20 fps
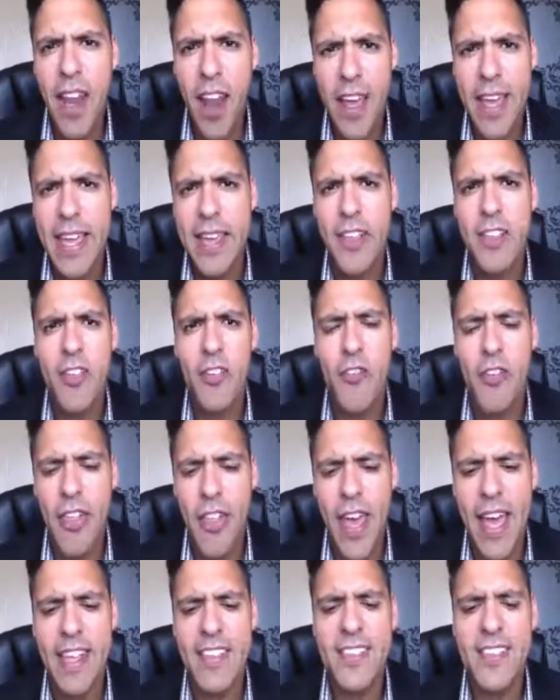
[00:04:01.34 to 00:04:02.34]
likes for
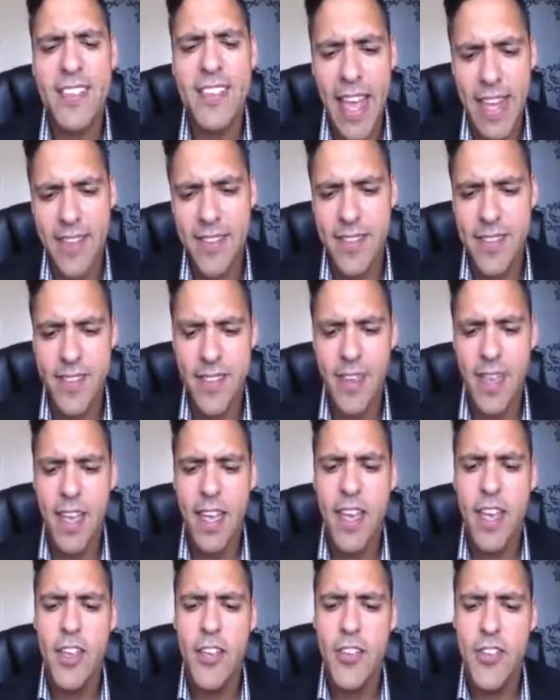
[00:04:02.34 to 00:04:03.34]
that cent.
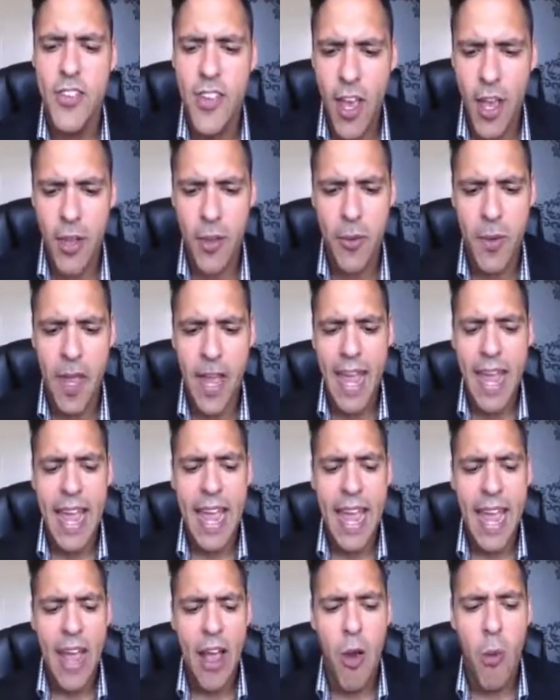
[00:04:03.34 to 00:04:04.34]
So
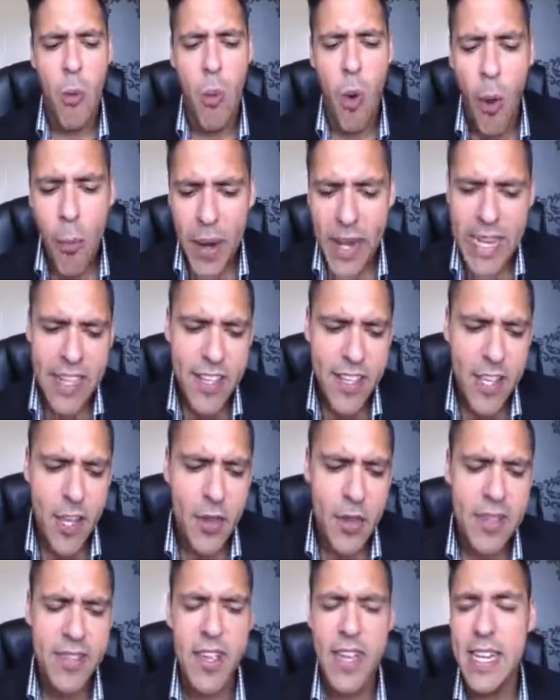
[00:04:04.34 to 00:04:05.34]
what we need to
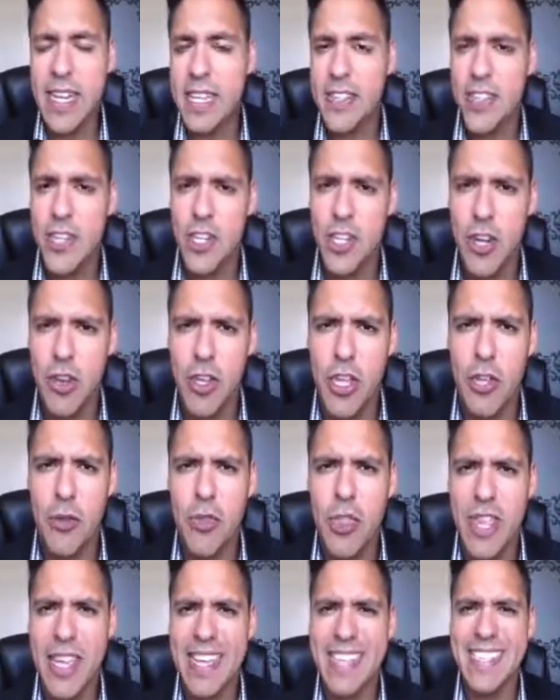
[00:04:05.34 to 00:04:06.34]
do is I need to show
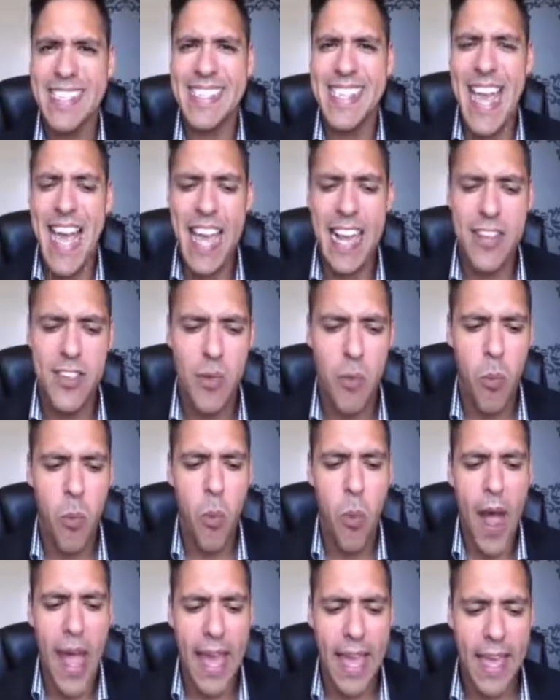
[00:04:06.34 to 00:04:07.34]
you the exact
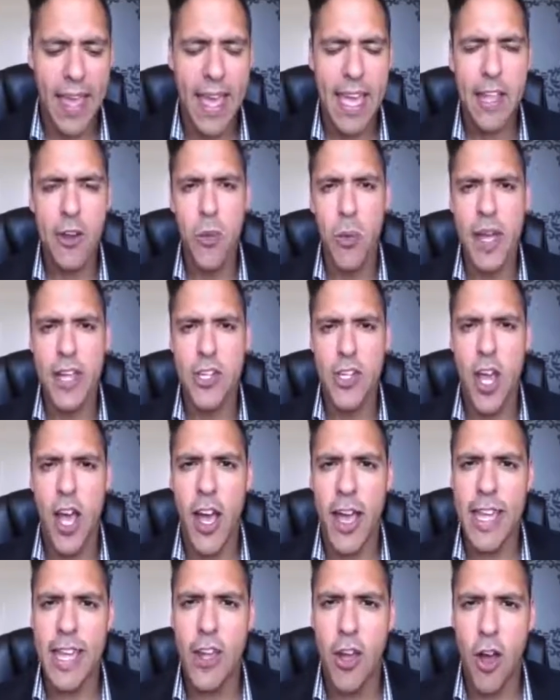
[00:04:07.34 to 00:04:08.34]
way in which
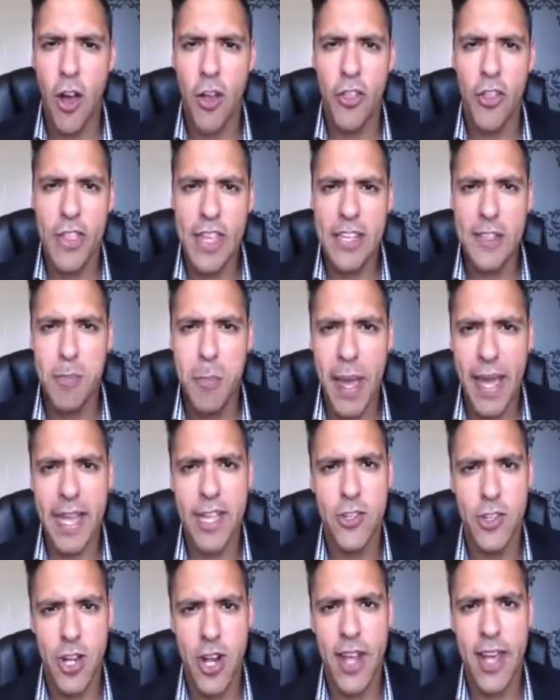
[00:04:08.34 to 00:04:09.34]
I got these
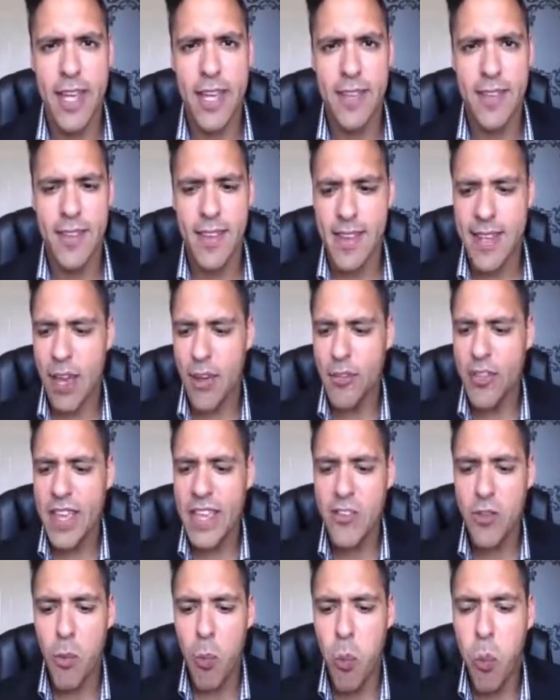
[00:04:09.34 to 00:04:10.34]
page likes. Now,
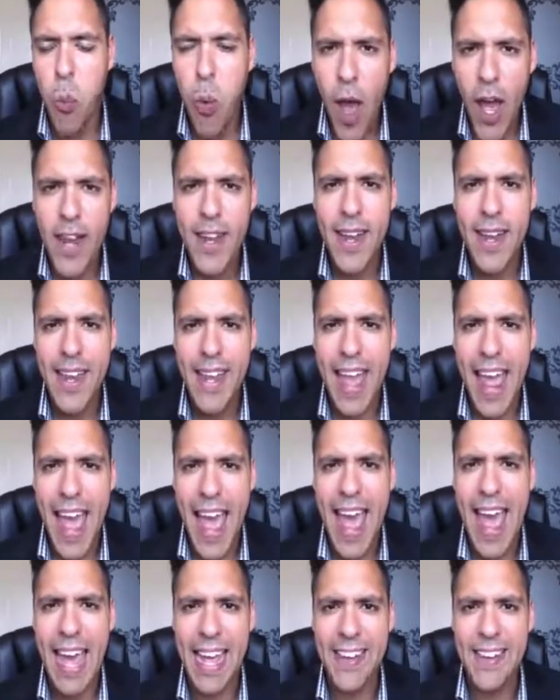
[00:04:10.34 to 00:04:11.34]
this one
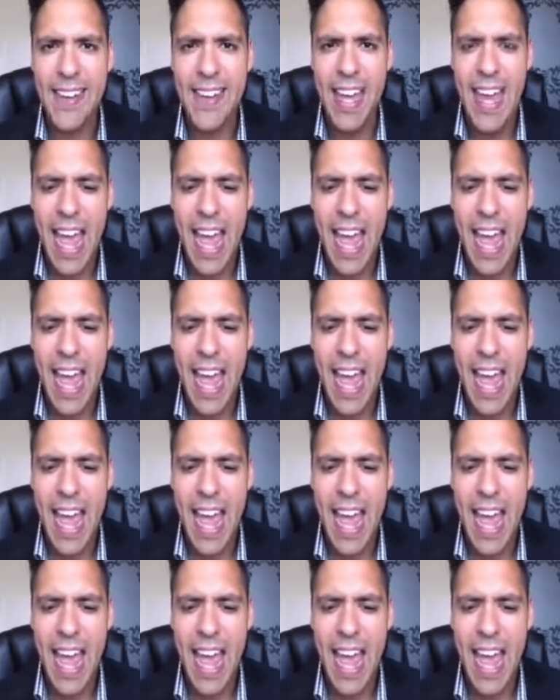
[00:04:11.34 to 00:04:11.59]
ad